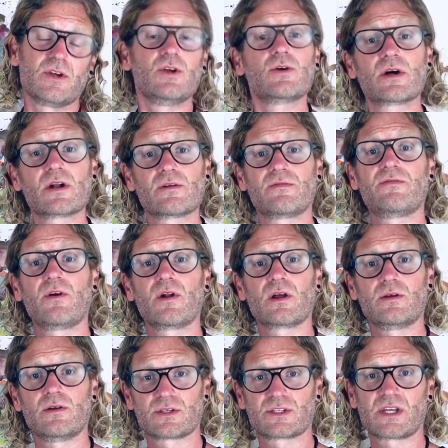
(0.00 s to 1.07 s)
You're going to follow
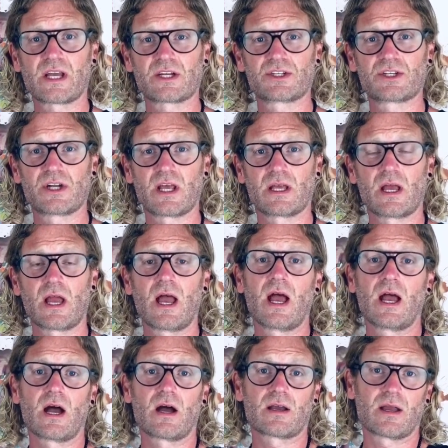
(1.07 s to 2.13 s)
your sectioning,
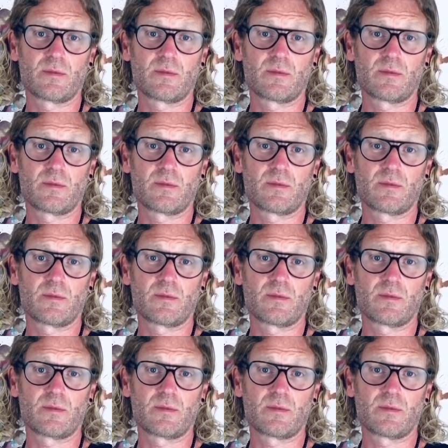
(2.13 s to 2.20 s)
okay?